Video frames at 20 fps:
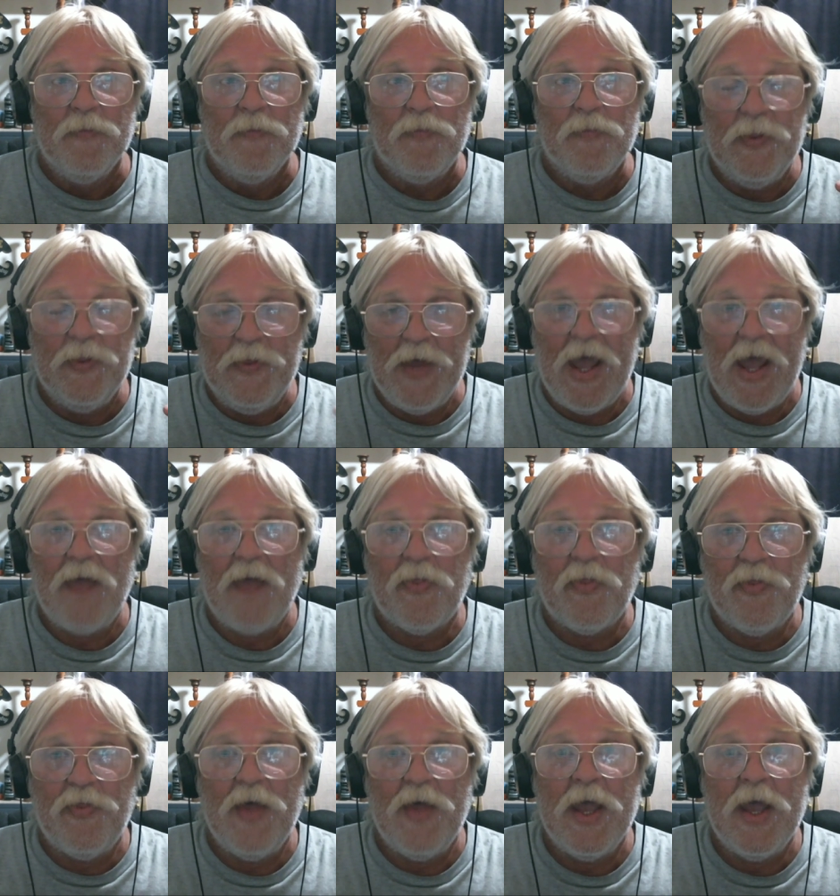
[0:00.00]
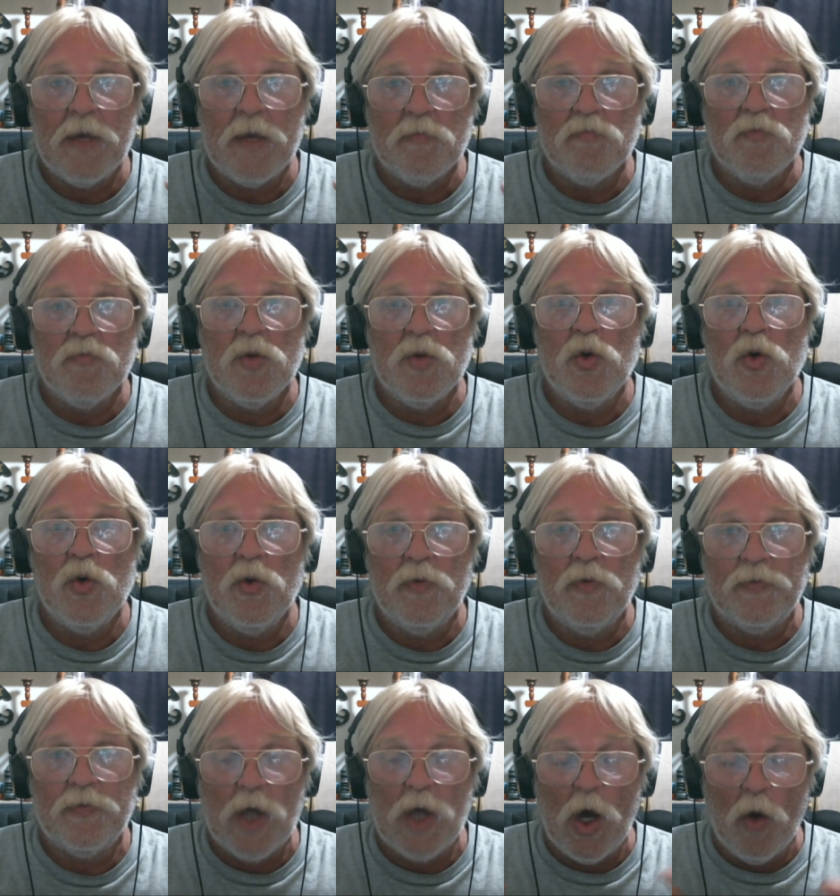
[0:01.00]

that thing moved